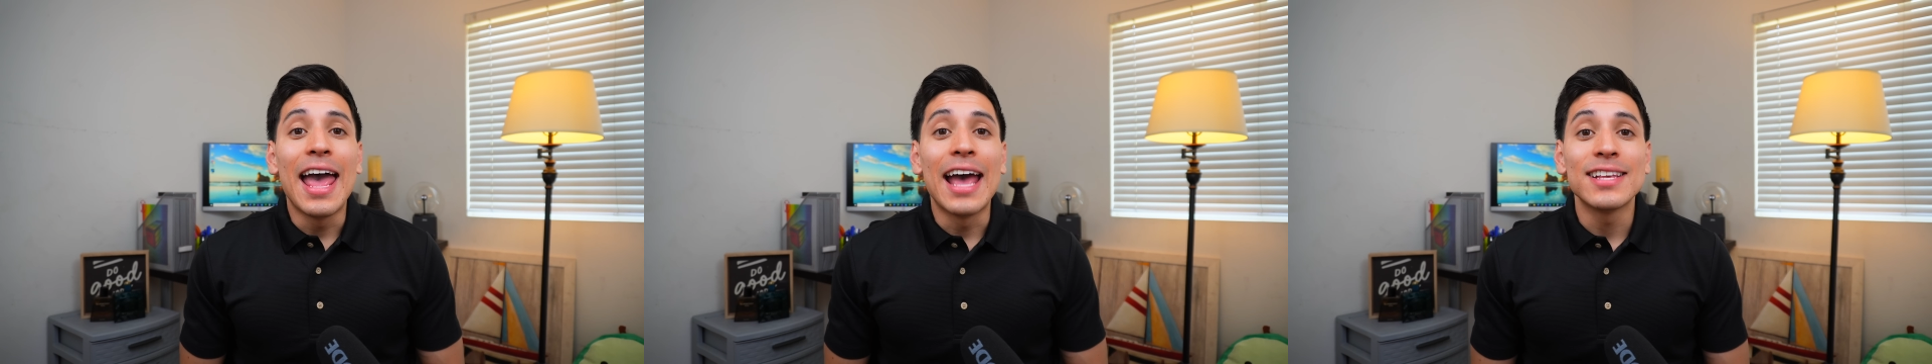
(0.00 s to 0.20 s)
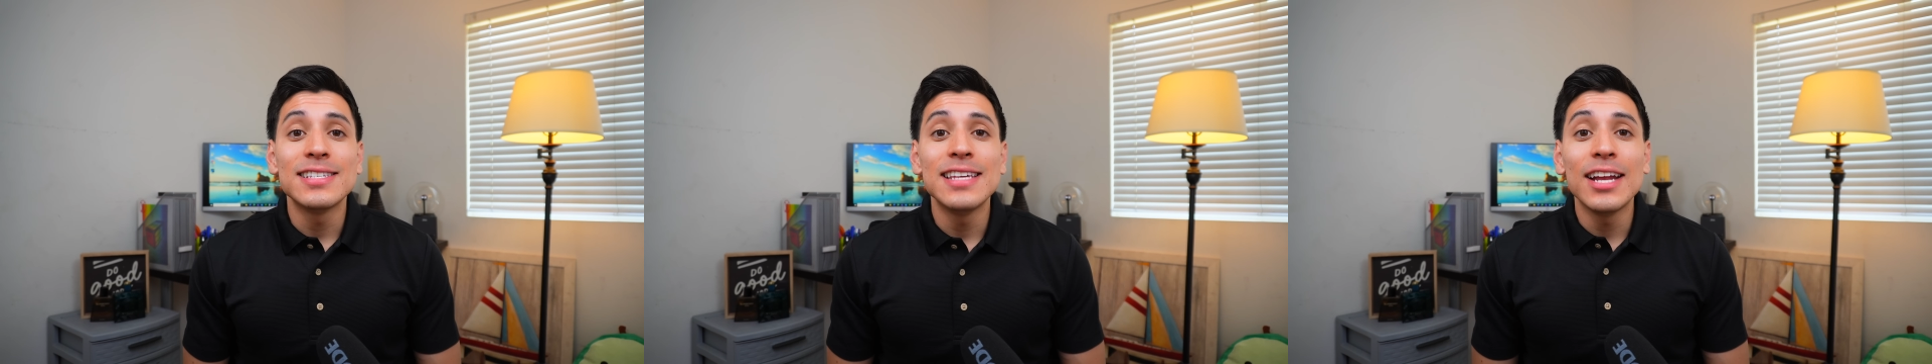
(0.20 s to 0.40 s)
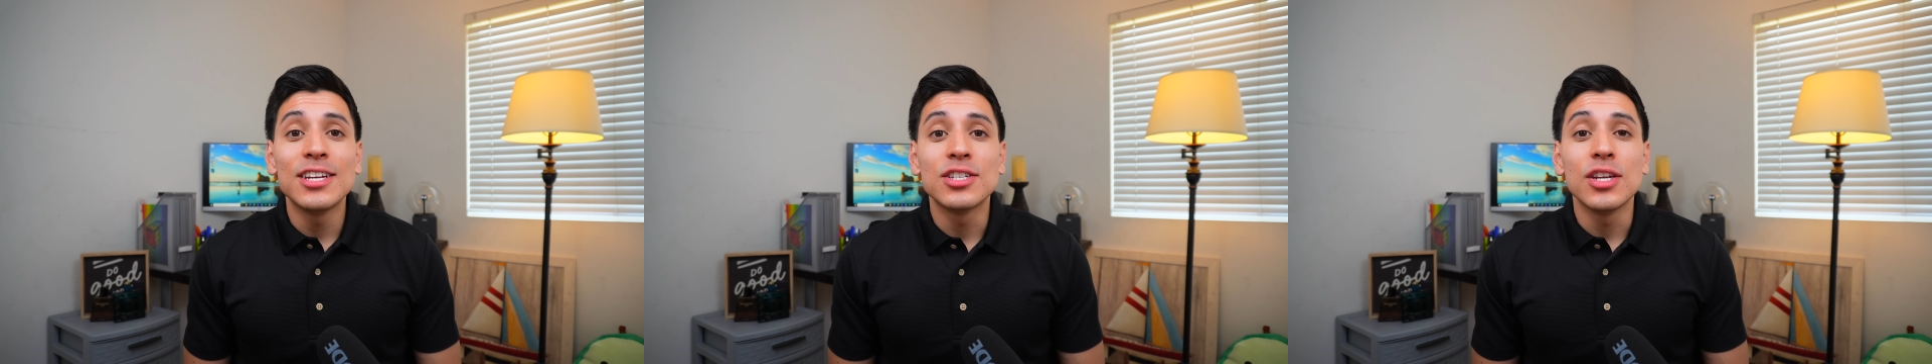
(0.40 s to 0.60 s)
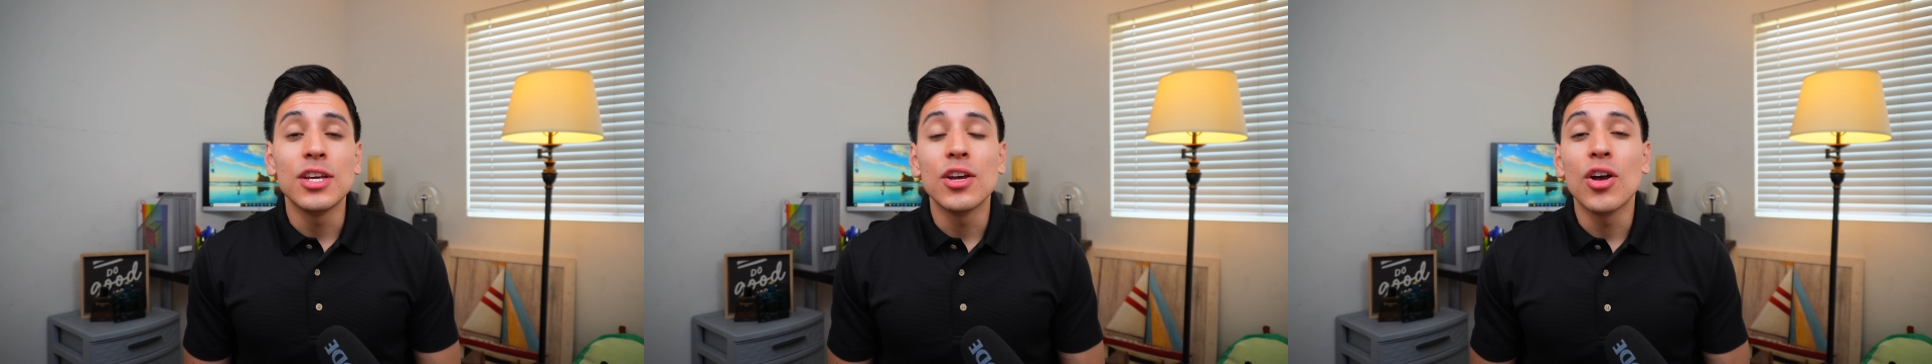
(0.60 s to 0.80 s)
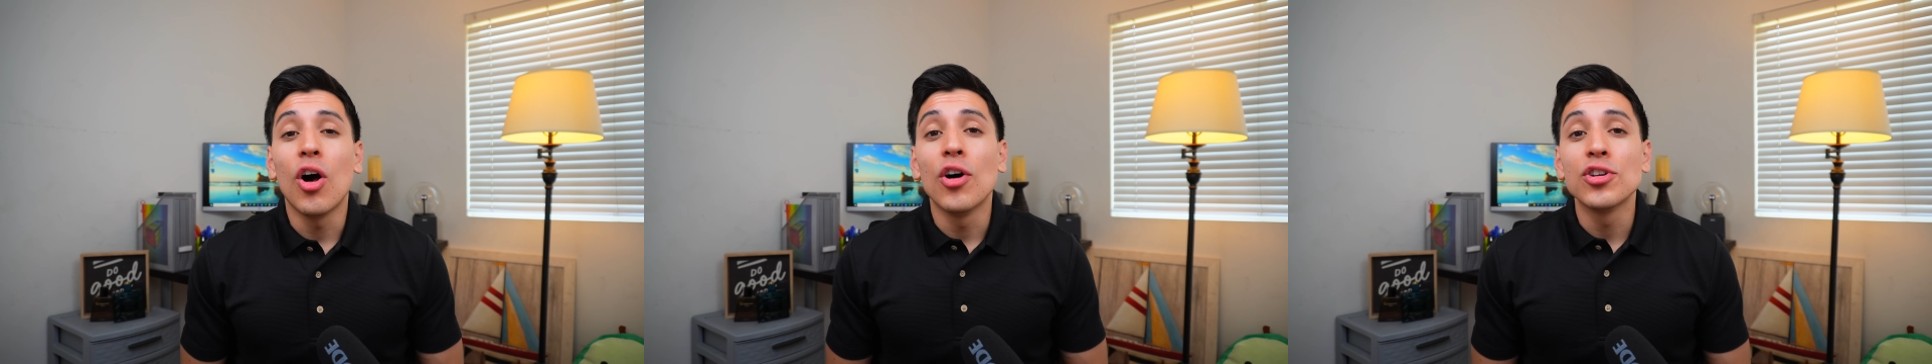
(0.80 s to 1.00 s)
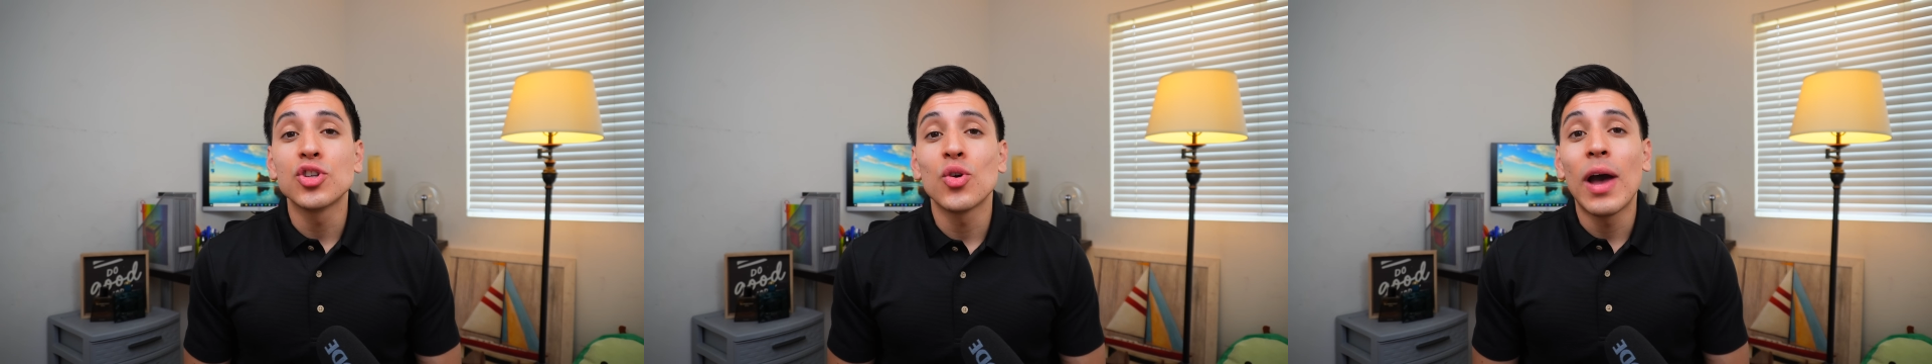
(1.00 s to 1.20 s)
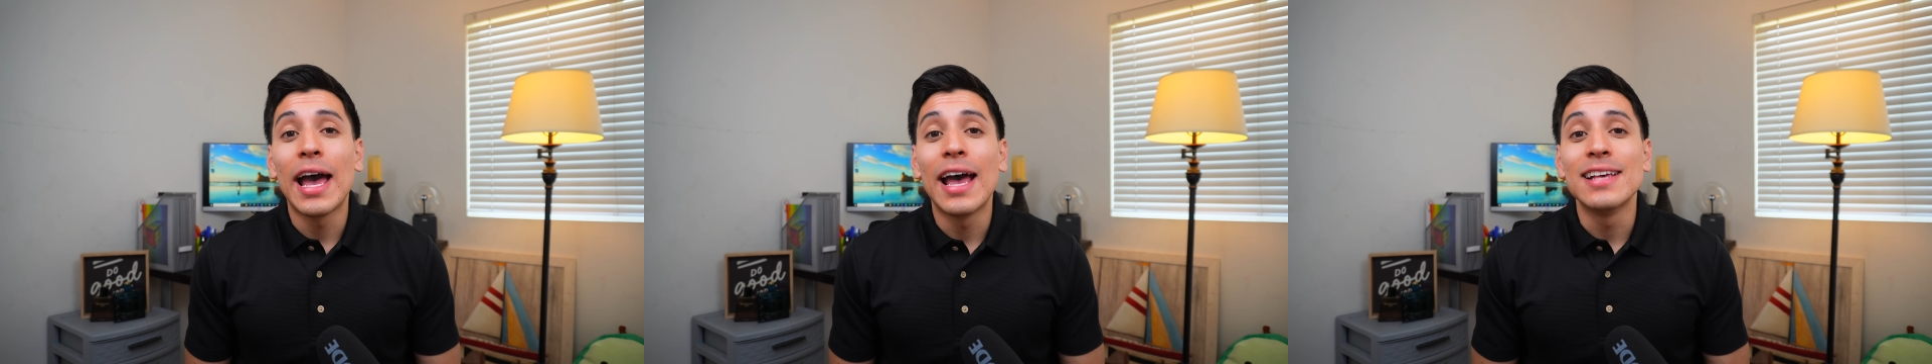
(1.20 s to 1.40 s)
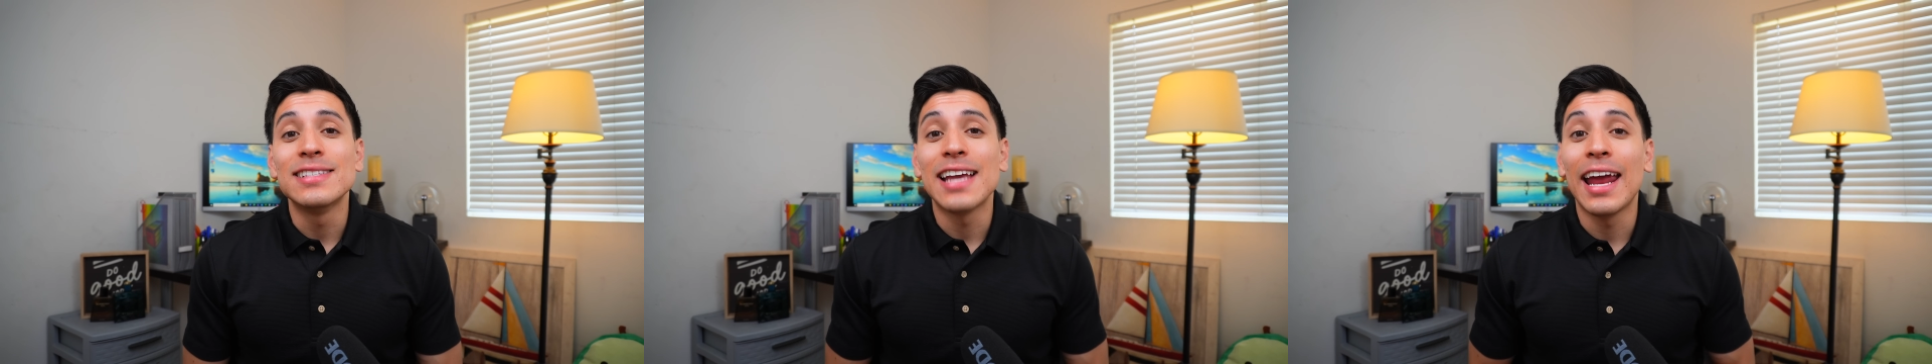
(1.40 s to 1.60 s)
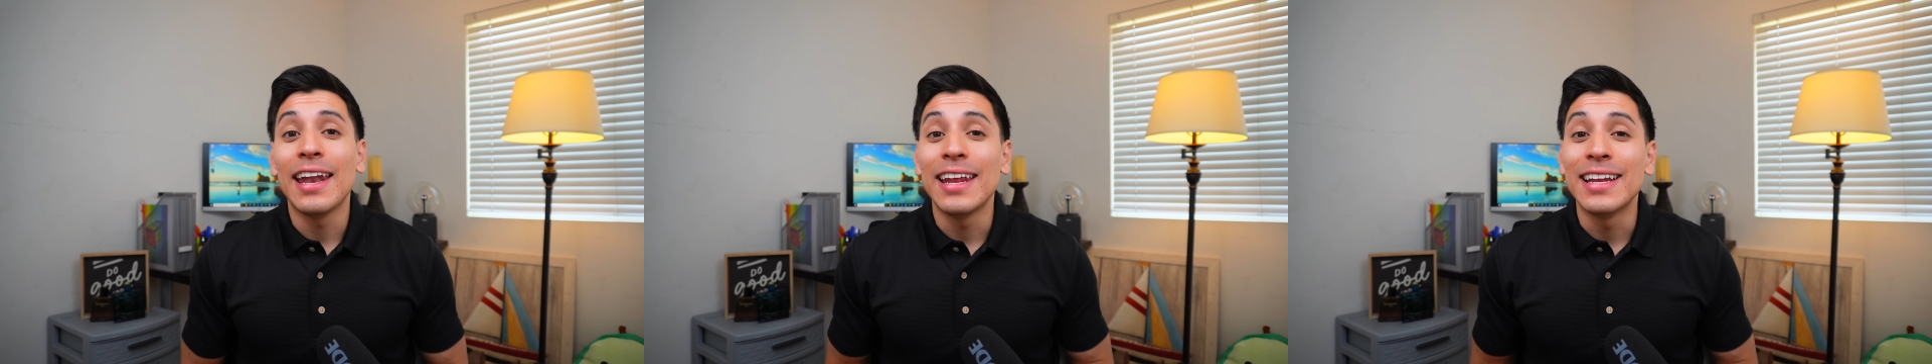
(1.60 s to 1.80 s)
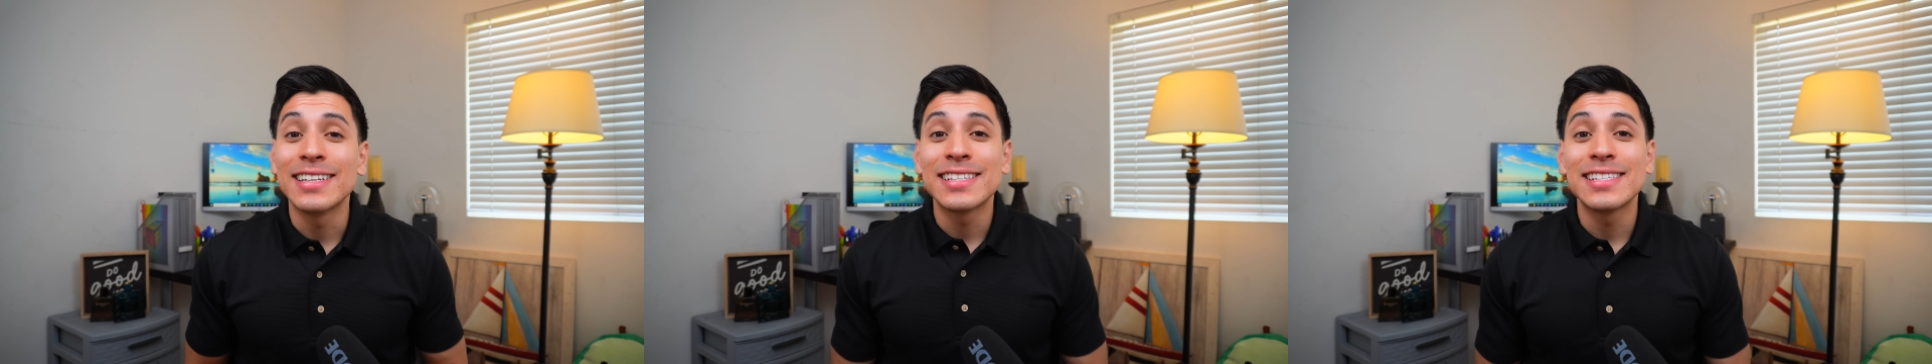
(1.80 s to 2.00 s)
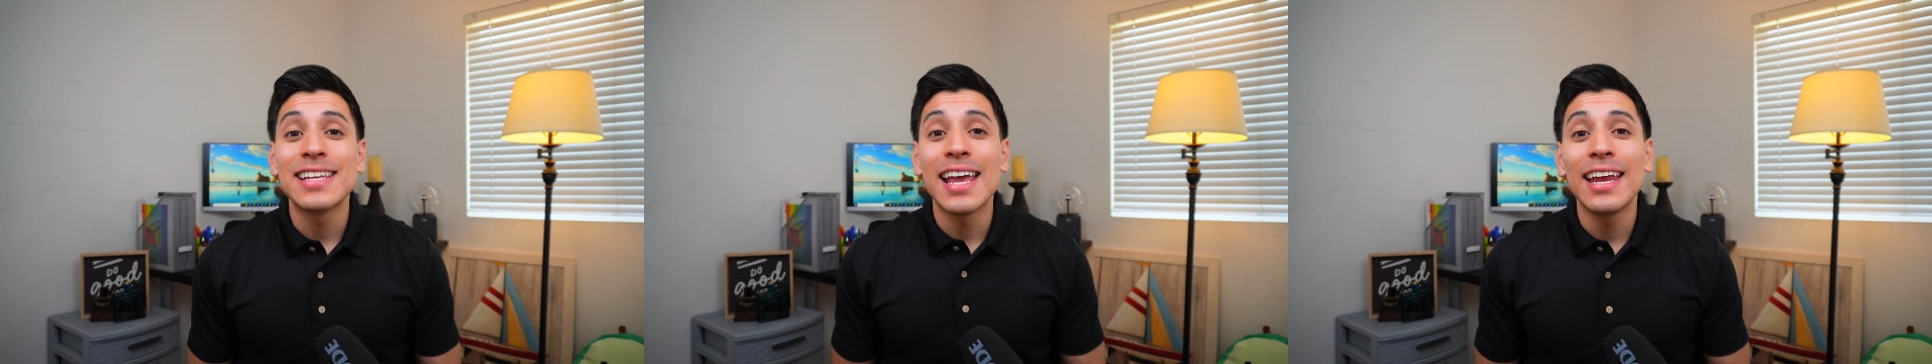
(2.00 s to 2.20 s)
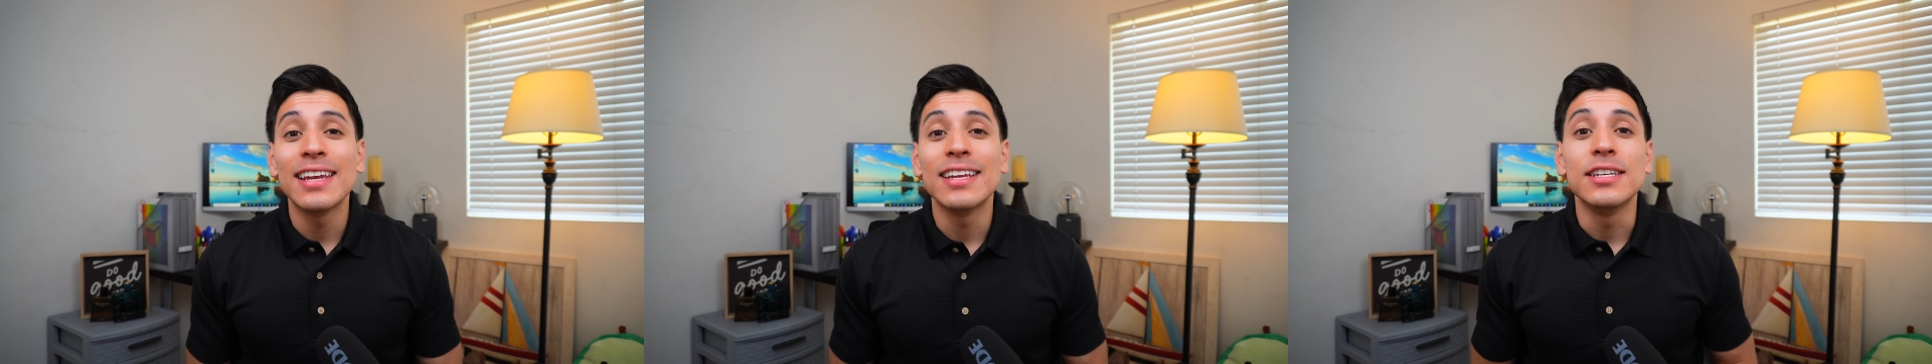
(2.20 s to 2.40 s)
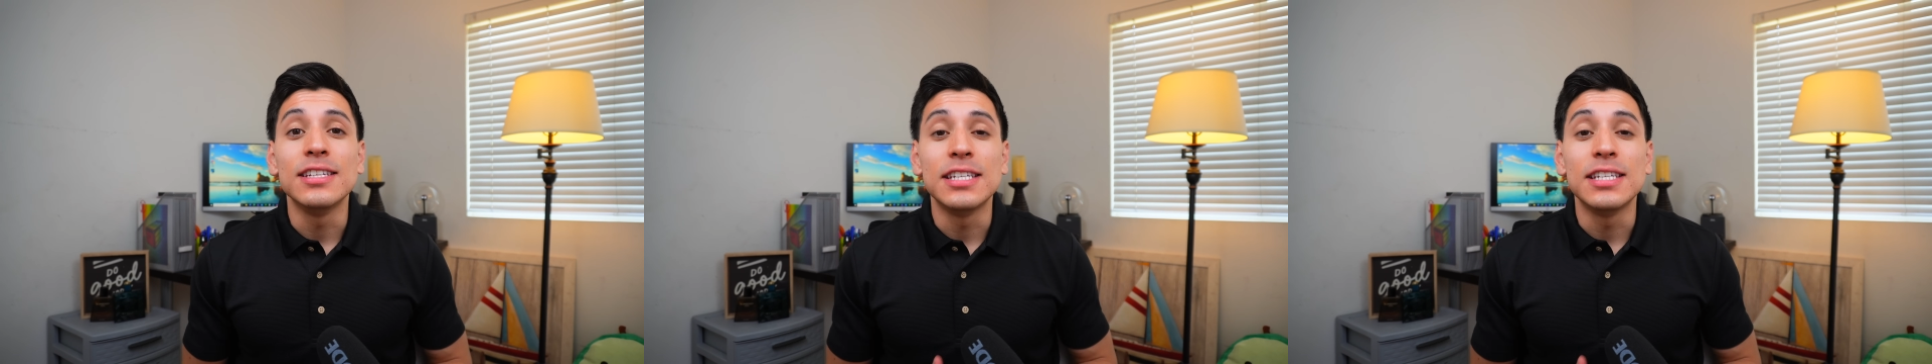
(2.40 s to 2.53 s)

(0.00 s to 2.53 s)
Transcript: SCHD also has an insane